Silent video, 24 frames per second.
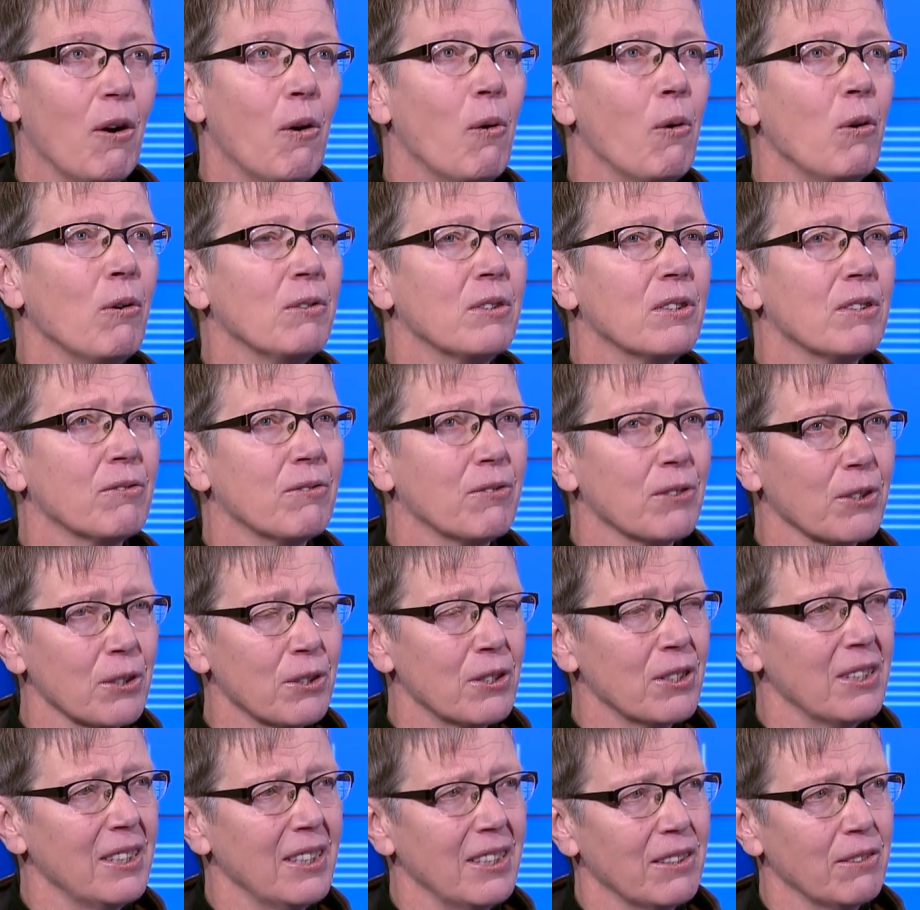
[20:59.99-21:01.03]
whole
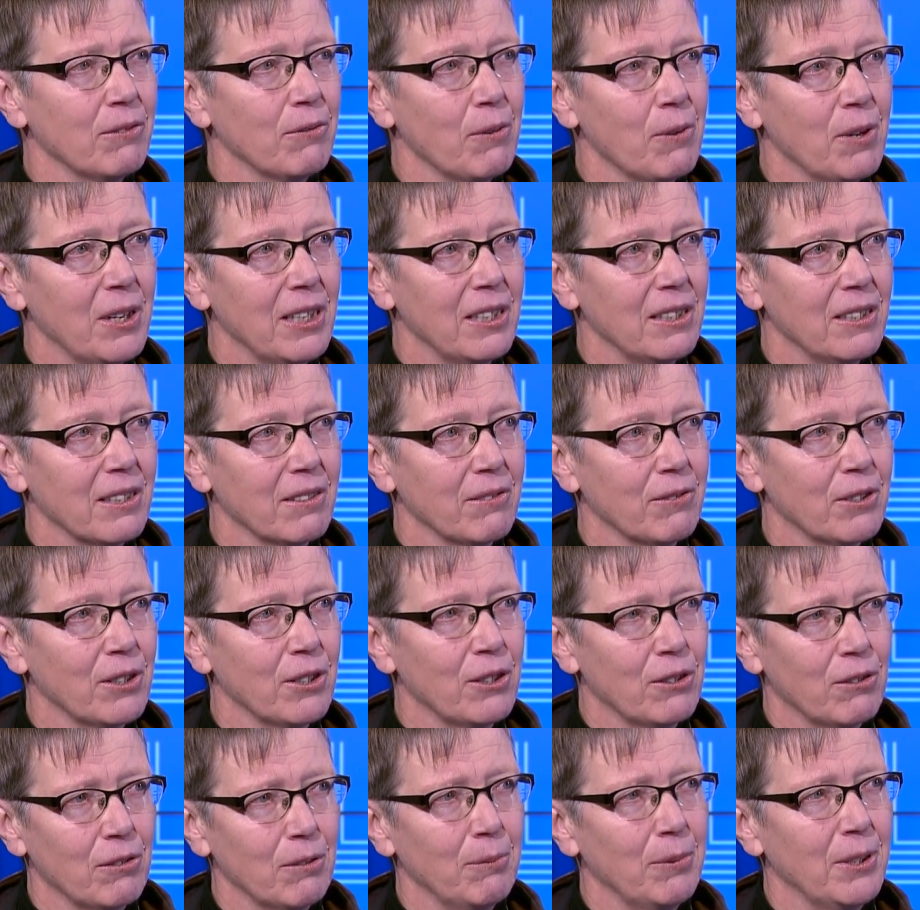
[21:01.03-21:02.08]
diversity of ways of
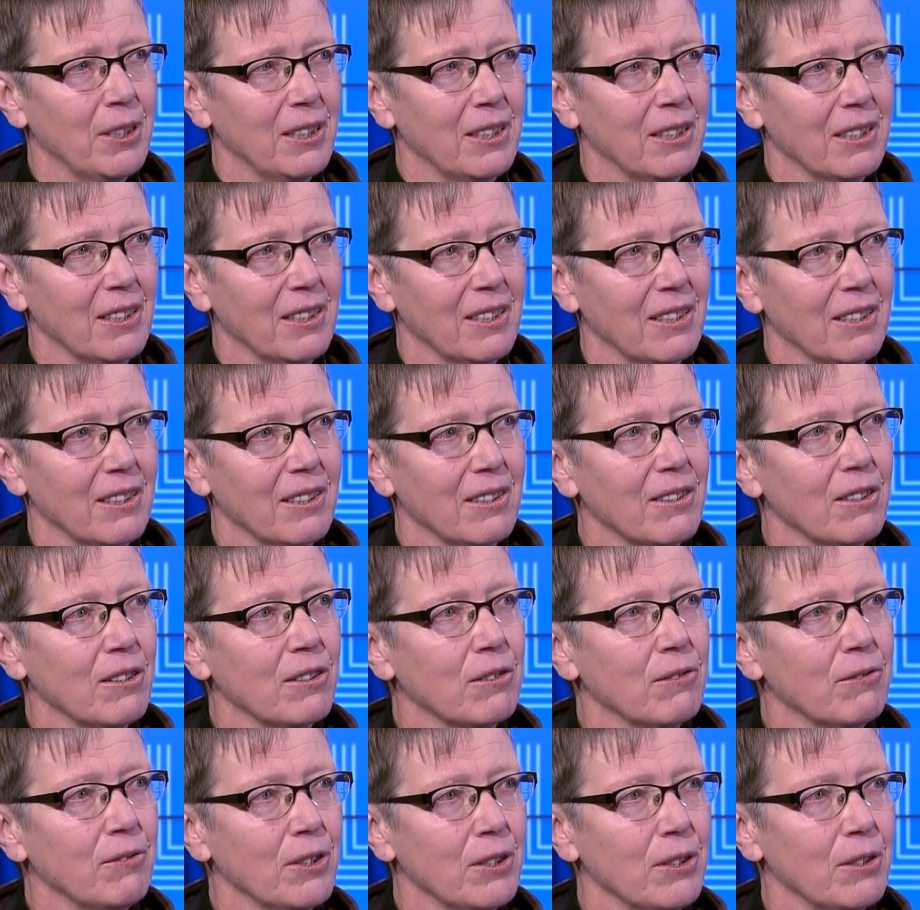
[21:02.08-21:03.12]
contributing
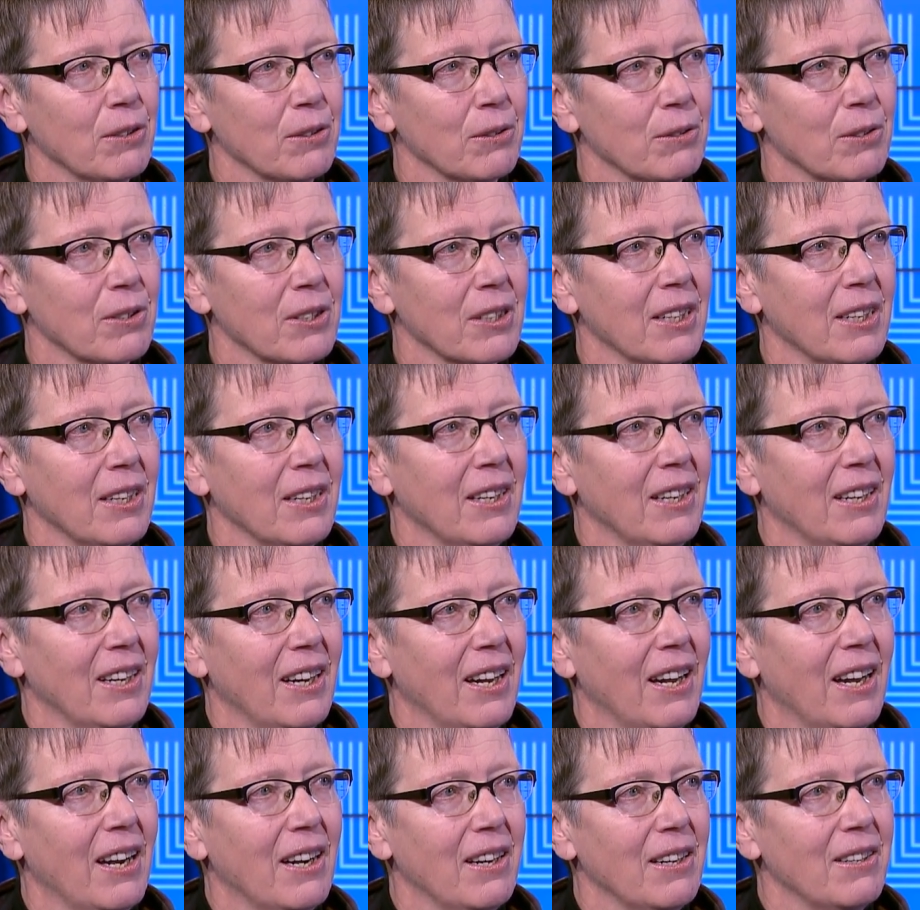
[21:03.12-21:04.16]
your views.
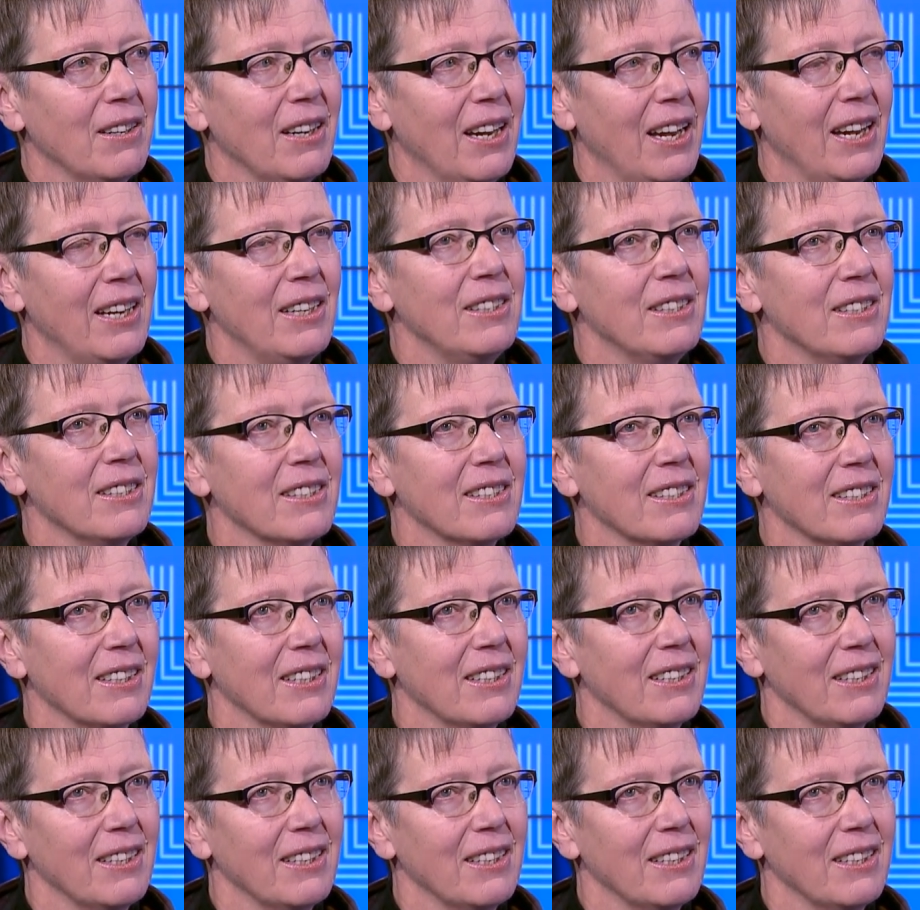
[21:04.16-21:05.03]
Uh, and